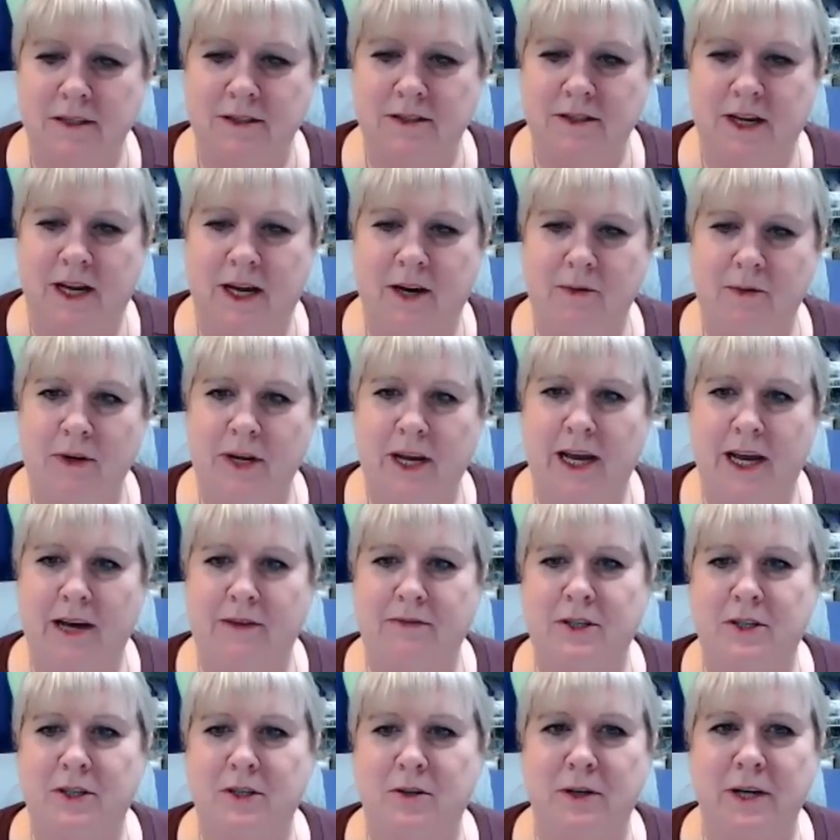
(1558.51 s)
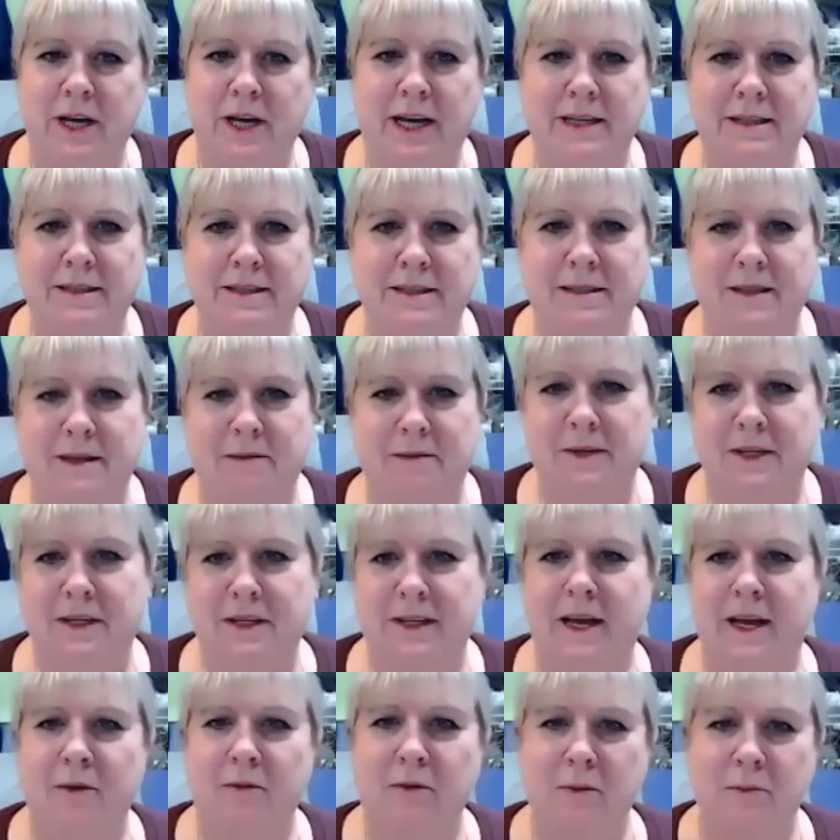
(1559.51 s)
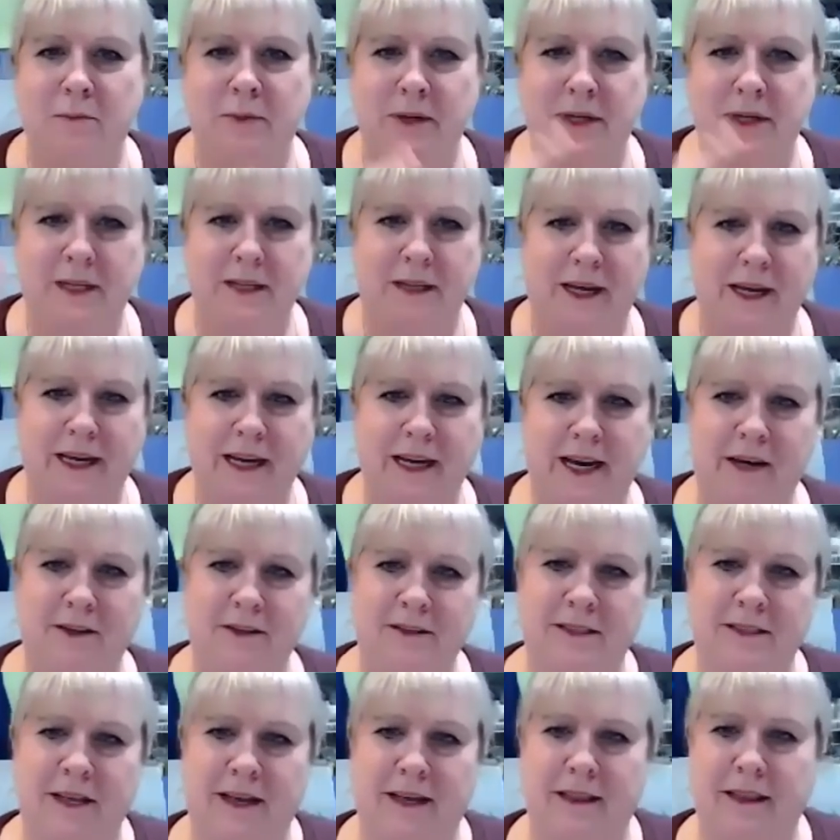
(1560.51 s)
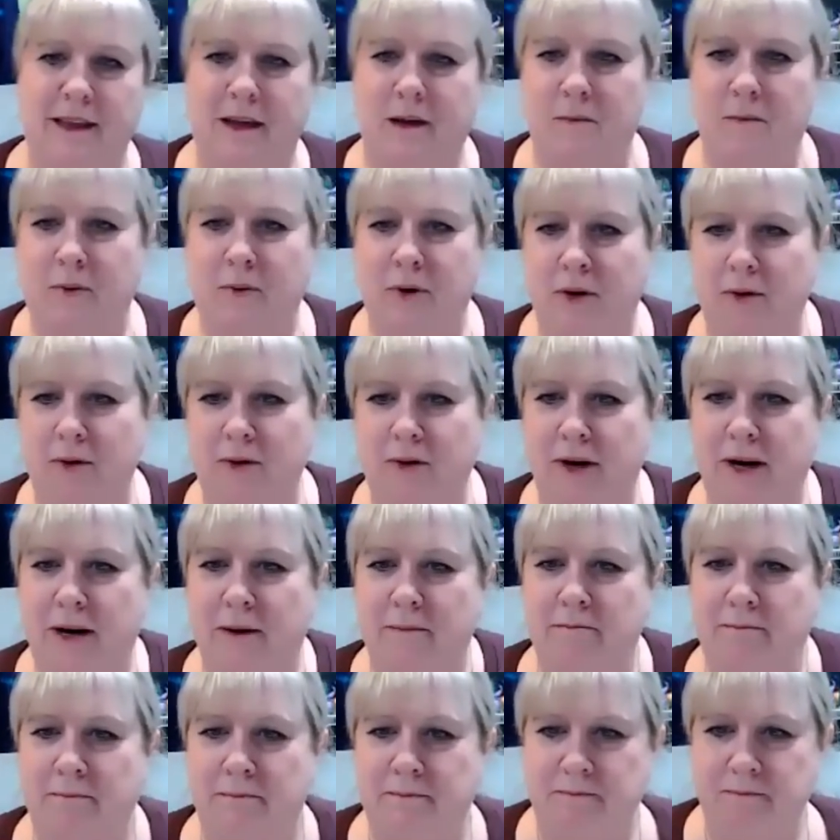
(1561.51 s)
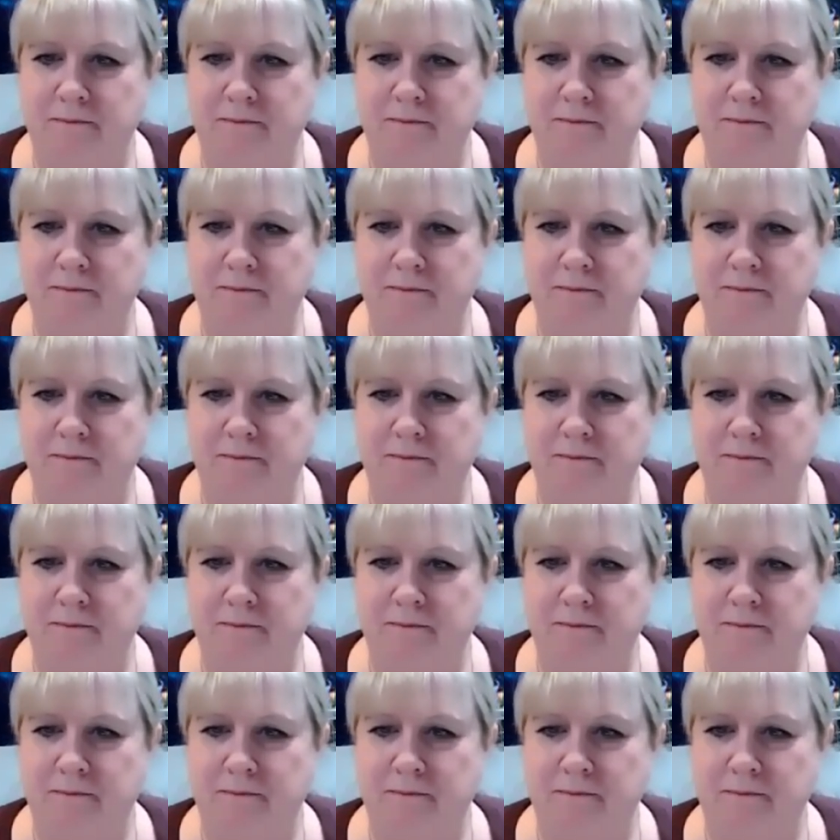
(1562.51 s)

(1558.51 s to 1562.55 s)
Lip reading: So I would have to create something that would be like outside that program.